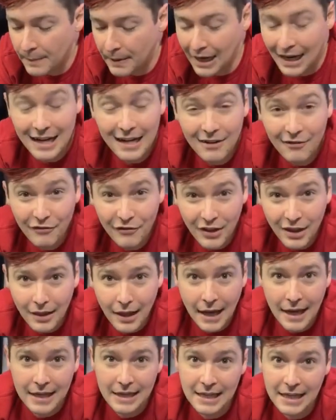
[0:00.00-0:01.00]
but I didn't feel
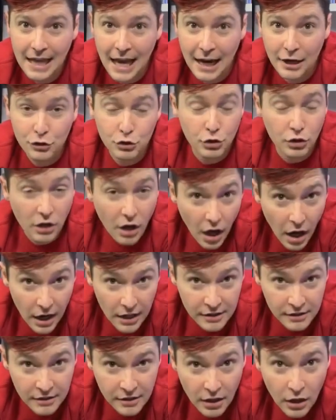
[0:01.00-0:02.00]
like the extra
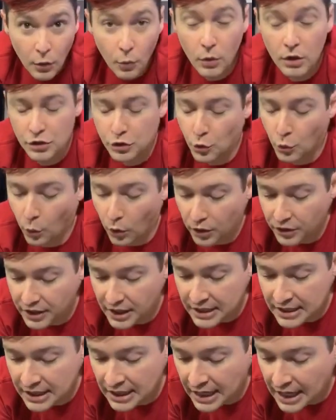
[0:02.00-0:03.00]
cost was
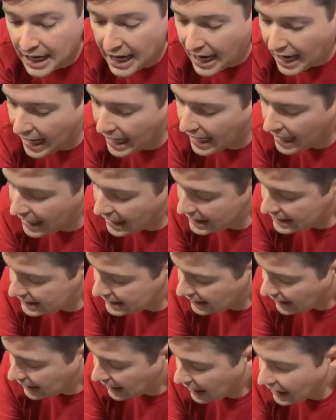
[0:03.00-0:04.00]
worth it
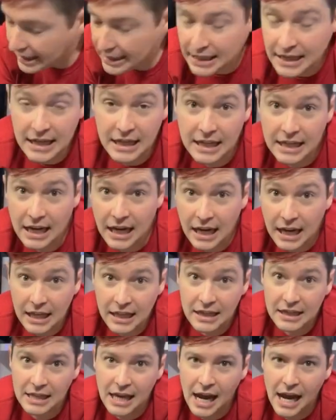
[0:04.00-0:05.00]
and uh, I didn't
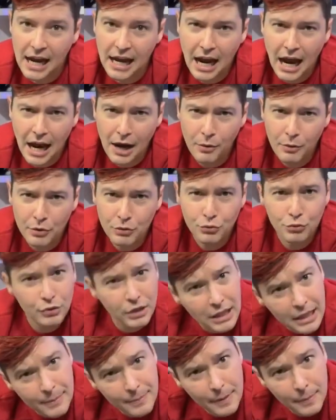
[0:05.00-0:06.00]
think that I would
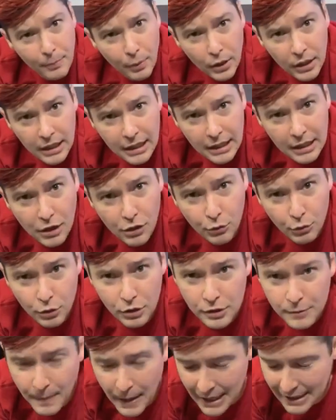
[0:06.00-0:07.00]
really be putting it
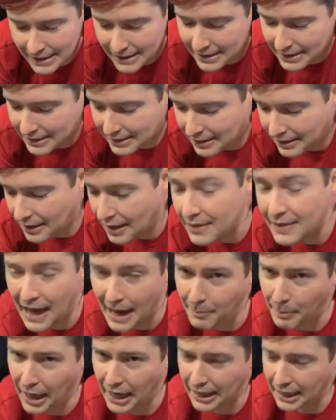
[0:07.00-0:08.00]
through its paces that